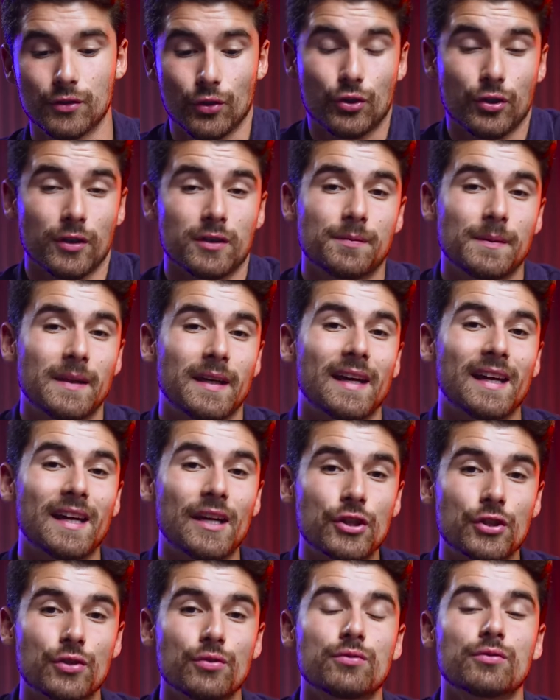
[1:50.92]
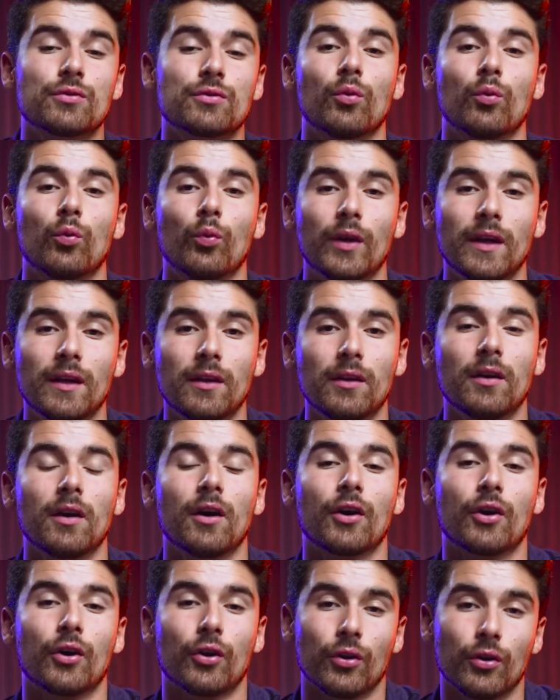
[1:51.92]
So trust me, issues will
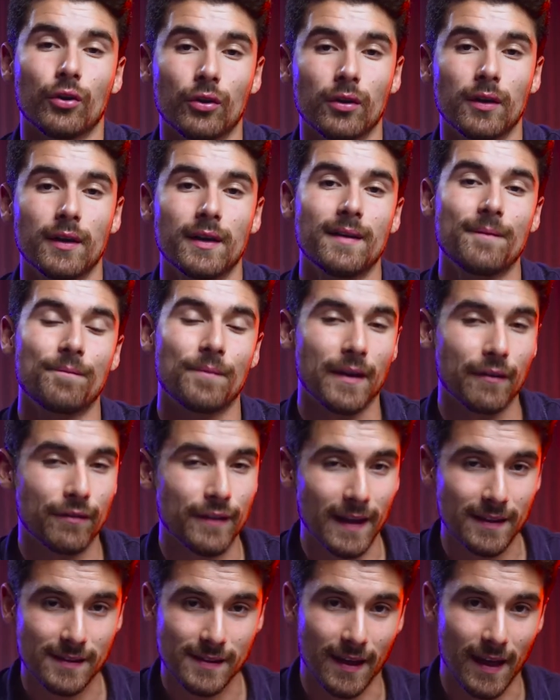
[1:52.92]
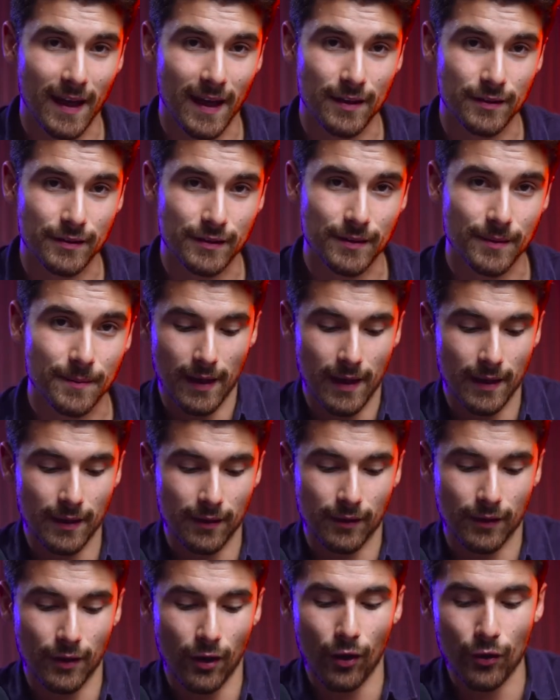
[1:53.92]
occur if that's the case.
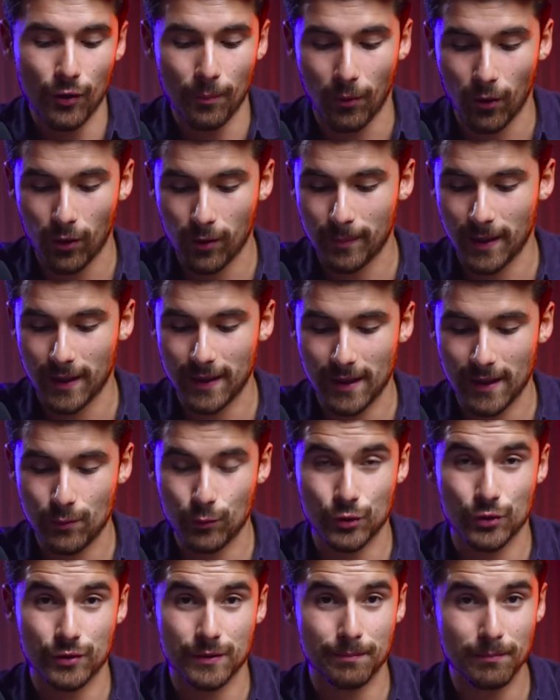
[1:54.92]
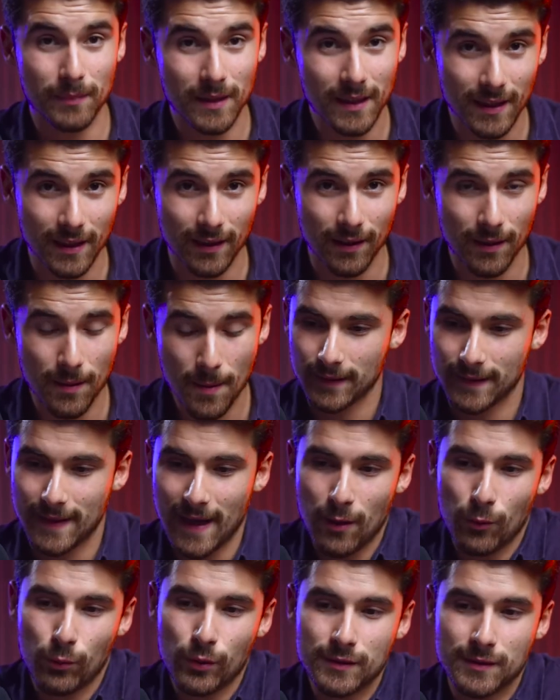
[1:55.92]
And the other part of my name, which is Media,
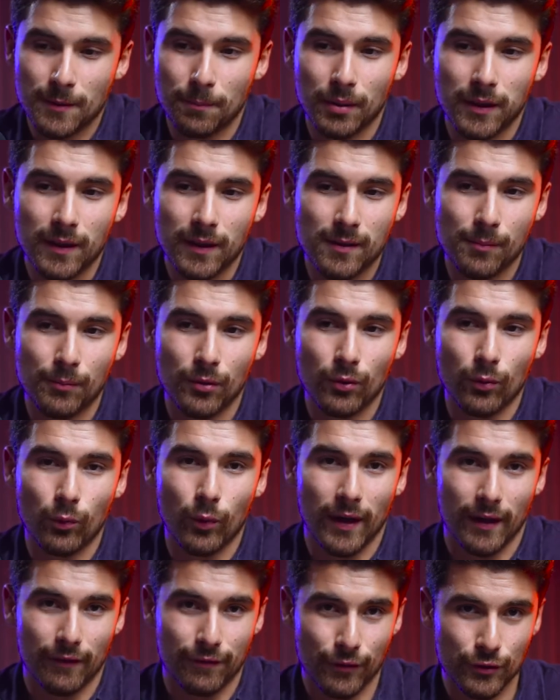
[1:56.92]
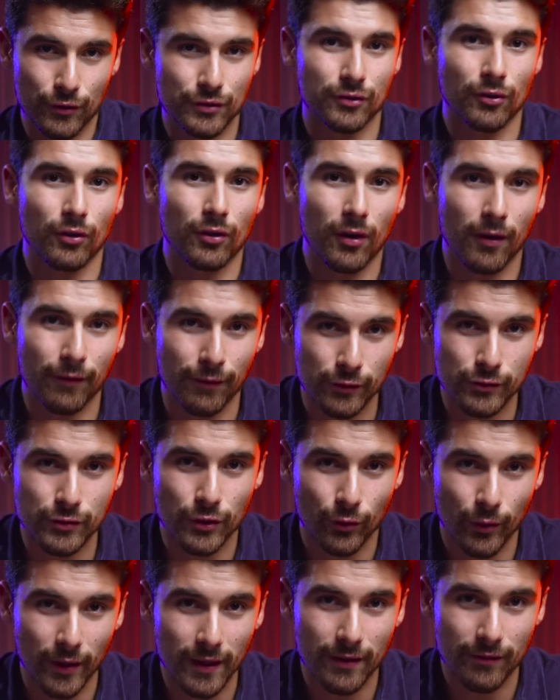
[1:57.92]
that was applicable when I first started off as a
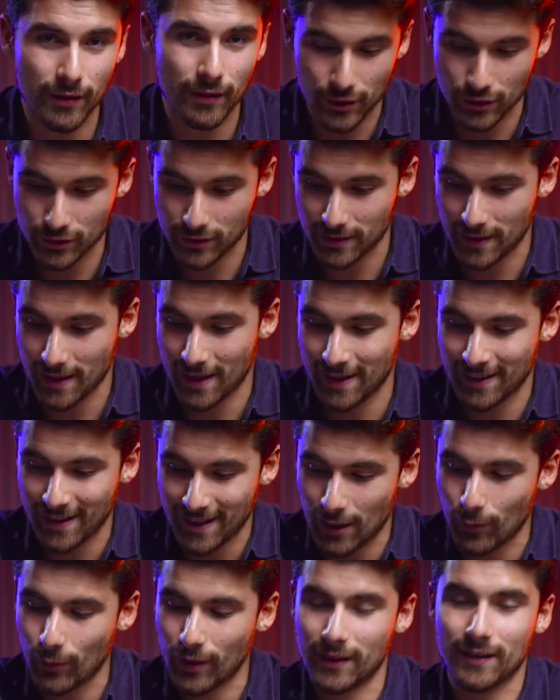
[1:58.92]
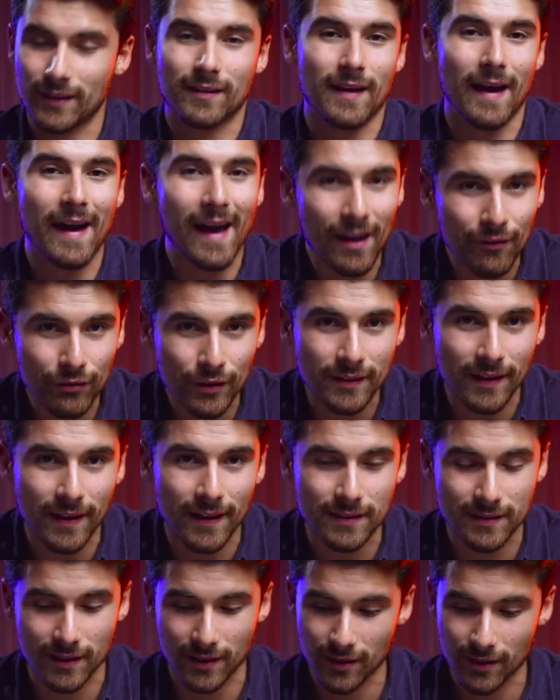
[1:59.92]
creative agency, and then I went into
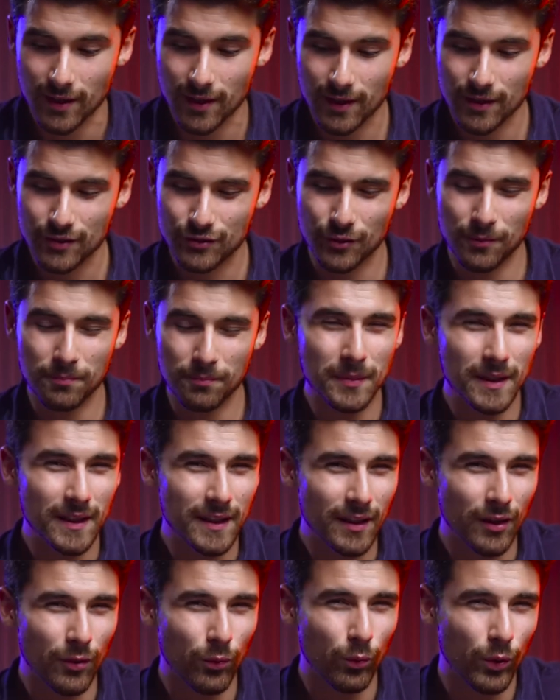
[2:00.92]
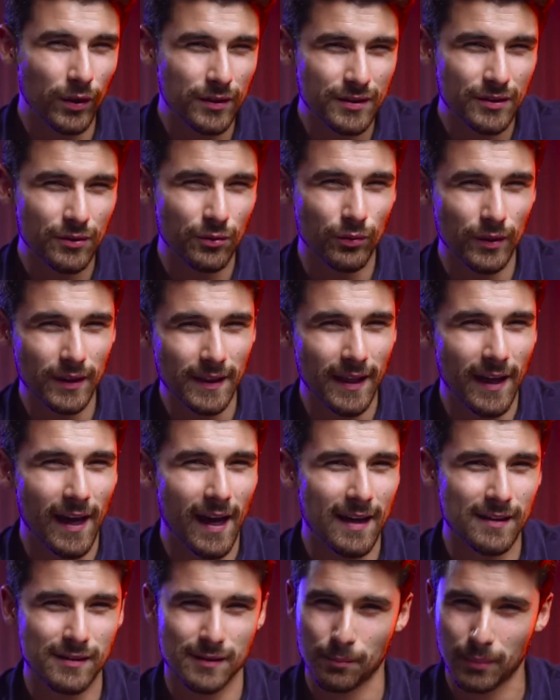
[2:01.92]
advertising, so Media wasn't really
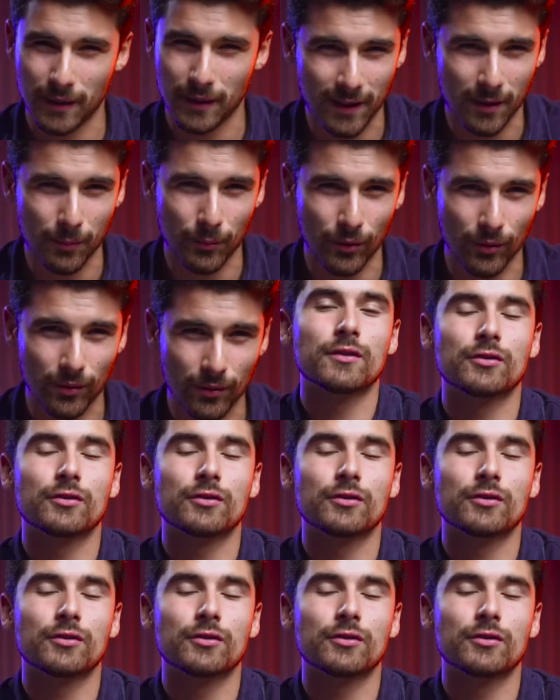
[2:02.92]
as applicable.